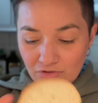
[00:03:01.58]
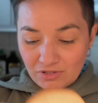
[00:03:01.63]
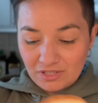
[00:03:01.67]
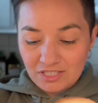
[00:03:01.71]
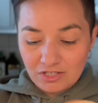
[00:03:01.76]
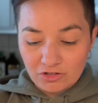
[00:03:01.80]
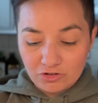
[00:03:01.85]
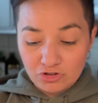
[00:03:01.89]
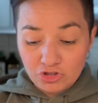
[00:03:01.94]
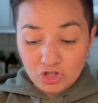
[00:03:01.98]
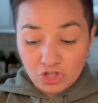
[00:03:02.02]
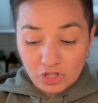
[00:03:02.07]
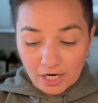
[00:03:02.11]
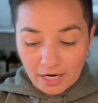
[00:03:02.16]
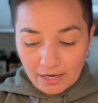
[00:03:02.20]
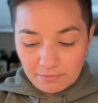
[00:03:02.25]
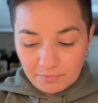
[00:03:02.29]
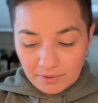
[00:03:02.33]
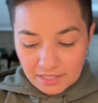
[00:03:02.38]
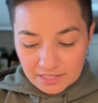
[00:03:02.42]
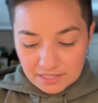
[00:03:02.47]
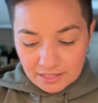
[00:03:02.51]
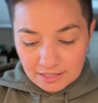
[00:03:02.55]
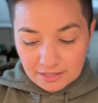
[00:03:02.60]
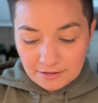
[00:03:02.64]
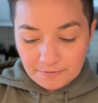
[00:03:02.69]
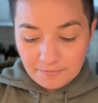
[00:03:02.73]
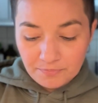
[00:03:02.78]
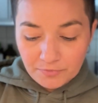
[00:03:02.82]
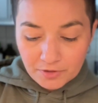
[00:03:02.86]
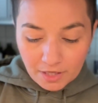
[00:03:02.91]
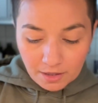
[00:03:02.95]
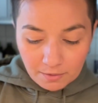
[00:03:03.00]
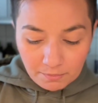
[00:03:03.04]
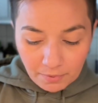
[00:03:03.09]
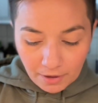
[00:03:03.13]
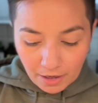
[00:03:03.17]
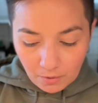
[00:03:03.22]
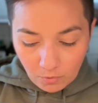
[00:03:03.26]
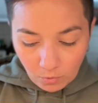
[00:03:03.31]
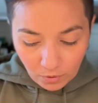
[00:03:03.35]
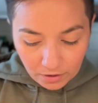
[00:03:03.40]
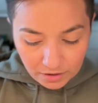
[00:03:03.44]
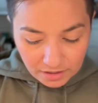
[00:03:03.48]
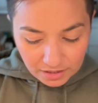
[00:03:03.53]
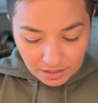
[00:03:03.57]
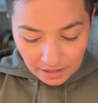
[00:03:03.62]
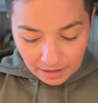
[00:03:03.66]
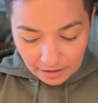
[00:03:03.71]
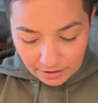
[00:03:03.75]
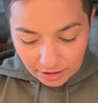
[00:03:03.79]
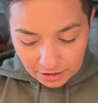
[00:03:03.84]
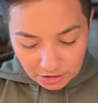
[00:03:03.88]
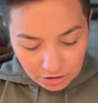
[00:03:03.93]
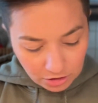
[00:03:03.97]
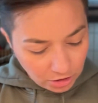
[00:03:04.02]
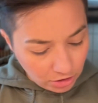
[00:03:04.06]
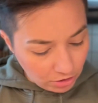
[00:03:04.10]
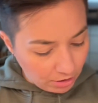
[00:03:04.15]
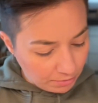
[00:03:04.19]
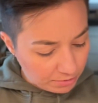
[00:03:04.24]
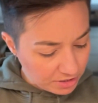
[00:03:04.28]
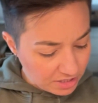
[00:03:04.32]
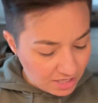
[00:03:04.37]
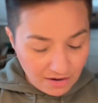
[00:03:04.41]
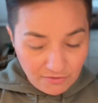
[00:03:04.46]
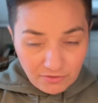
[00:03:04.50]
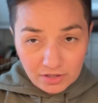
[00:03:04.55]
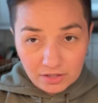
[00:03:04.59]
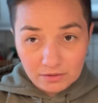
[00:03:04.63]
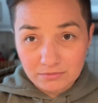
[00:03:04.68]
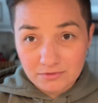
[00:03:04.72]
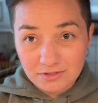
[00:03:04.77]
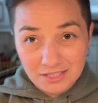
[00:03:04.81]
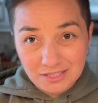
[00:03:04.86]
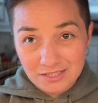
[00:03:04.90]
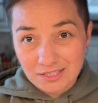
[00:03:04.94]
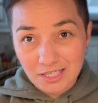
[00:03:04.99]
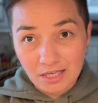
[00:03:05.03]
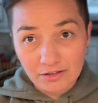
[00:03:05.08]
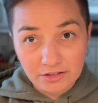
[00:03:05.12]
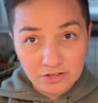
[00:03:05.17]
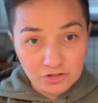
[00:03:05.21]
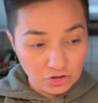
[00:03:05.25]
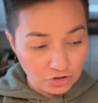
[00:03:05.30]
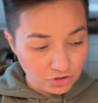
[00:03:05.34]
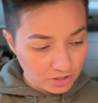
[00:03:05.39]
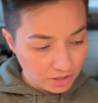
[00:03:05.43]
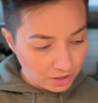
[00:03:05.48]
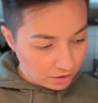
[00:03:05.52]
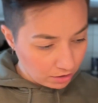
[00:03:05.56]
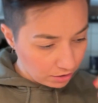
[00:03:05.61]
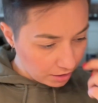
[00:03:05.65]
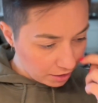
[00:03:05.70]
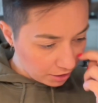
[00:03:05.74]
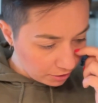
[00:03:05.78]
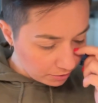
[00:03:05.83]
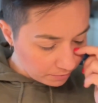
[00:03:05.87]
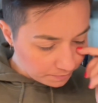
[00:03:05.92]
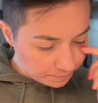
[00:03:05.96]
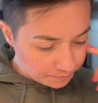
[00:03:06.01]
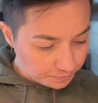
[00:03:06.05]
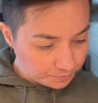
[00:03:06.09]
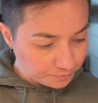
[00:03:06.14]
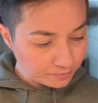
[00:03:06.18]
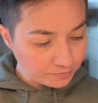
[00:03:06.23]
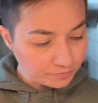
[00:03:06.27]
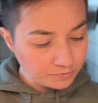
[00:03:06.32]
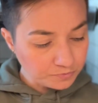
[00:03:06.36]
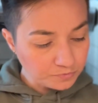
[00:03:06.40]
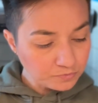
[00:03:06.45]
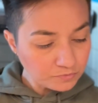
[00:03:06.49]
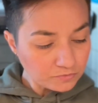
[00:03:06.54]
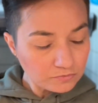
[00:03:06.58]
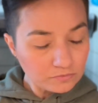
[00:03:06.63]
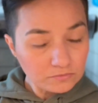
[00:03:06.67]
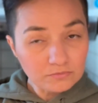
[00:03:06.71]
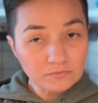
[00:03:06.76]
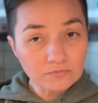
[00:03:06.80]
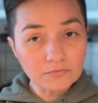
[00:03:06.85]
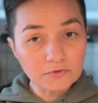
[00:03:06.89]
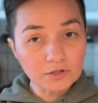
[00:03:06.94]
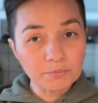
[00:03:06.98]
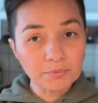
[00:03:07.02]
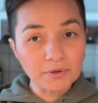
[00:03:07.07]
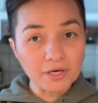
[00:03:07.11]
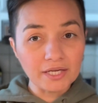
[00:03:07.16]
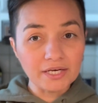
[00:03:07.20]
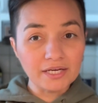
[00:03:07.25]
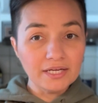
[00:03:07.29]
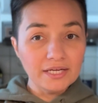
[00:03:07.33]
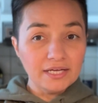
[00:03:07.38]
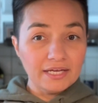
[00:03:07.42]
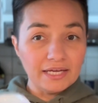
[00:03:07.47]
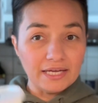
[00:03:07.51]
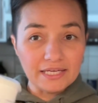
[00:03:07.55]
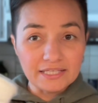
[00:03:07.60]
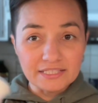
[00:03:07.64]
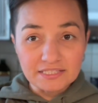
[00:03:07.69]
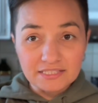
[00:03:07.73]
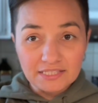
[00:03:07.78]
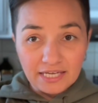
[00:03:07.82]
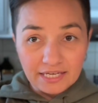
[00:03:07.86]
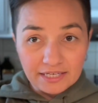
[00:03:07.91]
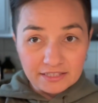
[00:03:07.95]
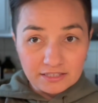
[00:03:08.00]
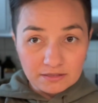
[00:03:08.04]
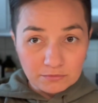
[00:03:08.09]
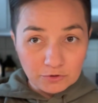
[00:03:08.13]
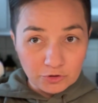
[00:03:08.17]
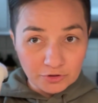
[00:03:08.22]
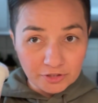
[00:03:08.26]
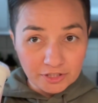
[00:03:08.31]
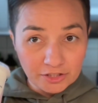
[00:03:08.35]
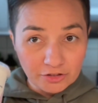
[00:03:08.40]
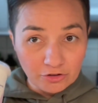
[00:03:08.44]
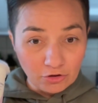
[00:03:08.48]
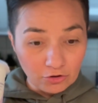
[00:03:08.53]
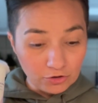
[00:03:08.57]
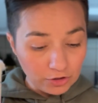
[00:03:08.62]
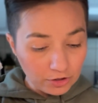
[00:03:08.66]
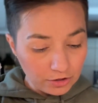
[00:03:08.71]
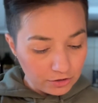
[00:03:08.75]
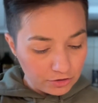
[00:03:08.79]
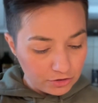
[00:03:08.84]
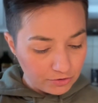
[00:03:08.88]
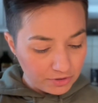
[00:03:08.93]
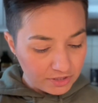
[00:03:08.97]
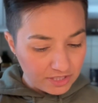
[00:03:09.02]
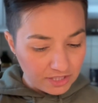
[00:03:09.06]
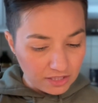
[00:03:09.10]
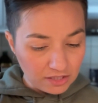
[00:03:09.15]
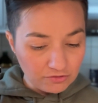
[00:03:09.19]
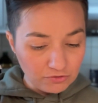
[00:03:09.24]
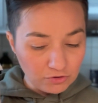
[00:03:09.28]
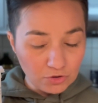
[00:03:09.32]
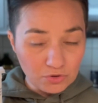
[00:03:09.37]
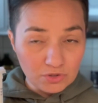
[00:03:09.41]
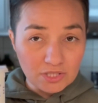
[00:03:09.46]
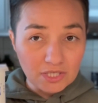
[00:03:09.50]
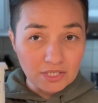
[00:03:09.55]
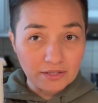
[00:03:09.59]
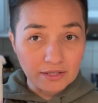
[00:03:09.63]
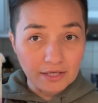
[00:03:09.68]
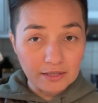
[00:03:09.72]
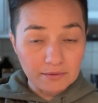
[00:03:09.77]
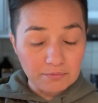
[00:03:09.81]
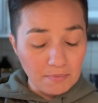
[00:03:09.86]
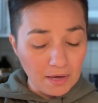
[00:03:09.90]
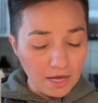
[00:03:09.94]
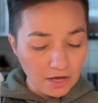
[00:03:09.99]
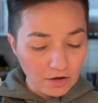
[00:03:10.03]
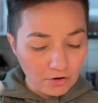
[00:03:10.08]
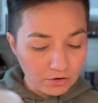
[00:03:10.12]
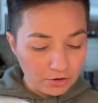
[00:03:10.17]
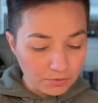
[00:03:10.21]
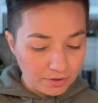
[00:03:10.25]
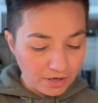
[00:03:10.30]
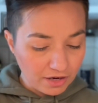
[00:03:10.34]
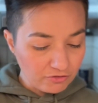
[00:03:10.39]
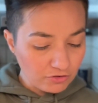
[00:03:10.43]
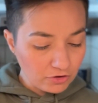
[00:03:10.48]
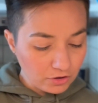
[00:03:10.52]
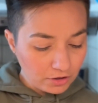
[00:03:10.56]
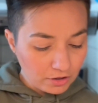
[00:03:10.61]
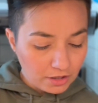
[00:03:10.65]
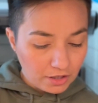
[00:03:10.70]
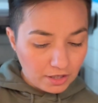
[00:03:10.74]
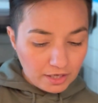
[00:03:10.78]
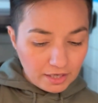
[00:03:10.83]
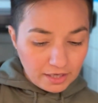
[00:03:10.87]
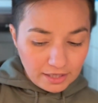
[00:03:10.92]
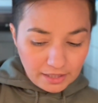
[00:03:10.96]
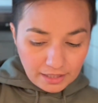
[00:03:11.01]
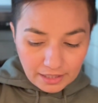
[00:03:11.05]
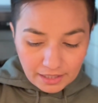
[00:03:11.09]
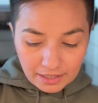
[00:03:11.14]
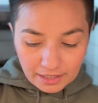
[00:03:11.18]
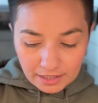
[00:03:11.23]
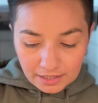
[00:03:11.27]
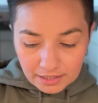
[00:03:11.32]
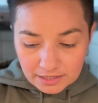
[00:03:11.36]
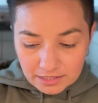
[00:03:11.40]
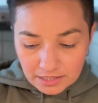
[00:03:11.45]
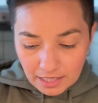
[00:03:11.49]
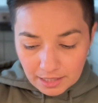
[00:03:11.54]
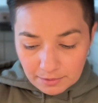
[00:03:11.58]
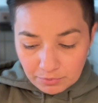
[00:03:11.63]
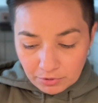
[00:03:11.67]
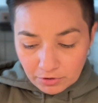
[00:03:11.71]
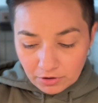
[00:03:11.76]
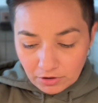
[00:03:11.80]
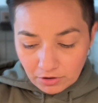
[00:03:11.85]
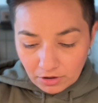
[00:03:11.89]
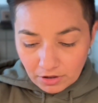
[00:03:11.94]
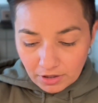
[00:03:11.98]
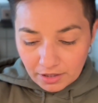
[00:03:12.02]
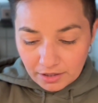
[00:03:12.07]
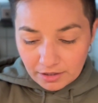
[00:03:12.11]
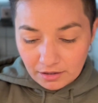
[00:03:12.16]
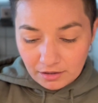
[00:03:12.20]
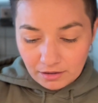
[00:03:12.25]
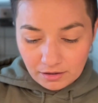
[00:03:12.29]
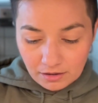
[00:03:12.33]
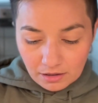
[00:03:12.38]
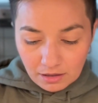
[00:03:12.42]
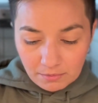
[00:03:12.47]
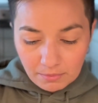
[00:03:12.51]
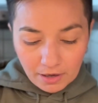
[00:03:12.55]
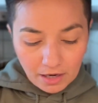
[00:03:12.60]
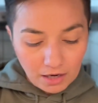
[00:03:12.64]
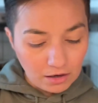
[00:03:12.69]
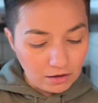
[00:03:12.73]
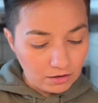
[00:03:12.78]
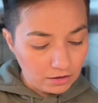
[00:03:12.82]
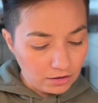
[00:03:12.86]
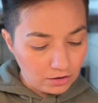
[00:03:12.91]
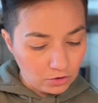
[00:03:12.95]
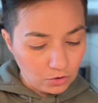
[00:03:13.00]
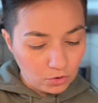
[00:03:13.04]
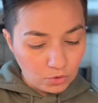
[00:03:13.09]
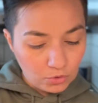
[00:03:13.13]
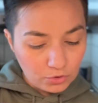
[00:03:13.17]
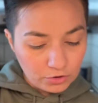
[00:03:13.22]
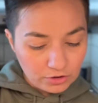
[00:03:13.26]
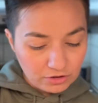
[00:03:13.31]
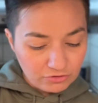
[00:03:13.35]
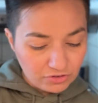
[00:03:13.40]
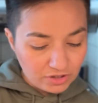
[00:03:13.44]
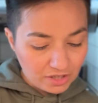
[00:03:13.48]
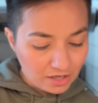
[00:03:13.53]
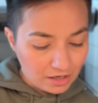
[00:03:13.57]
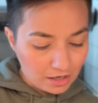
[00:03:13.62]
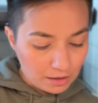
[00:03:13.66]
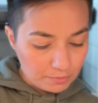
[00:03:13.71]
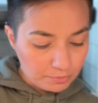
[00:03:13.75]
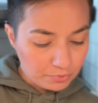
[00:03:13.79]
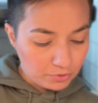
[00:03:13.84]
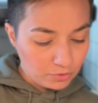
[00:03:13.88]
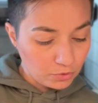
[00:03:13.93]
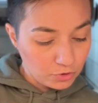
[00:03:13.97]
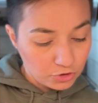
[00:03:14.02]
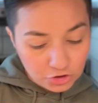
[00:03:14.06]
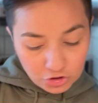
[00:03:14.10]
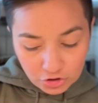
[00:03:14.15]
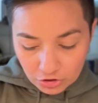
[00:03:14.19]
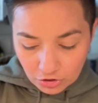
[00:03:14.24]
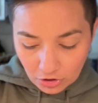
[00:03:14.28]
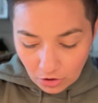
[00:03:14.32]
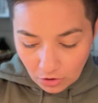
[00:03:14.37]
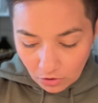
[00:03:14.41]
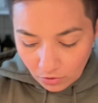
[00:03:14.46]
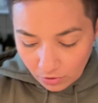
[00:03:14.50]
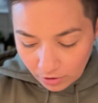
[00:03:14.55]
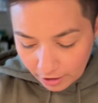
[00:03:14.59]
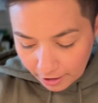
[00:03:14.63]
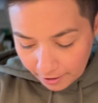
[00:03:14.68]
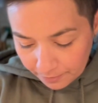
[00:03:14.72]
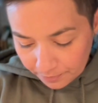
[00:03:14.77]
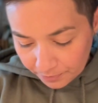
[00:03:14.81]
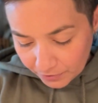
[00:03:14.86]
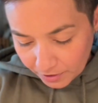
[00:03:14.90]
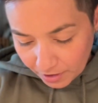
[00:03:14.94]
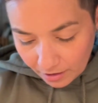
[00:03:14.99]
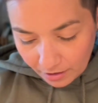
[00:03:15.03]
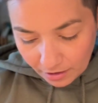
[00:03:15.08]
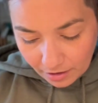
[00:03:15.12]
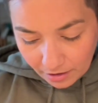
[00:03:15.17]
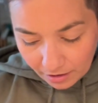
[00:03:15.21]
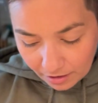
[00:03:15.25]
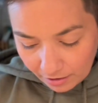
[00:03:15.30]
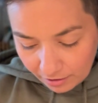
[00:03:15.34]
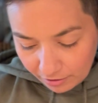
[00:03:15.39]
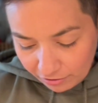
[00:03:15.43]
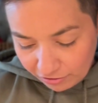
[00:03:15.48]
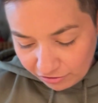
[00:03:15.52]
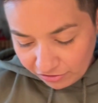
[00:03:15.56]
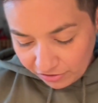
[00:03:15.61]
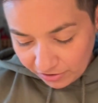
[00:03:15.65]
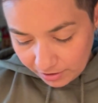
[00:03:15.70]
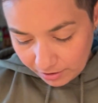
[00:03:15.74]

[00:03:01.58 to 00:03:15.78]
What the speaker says: these aren't giant pieces. But one thing I like to do, I'm just having just deli turkey on here, but is take some Greek yogurt. So instead of using like mayo or whatever, is I put on about a quarter of a cup or so of,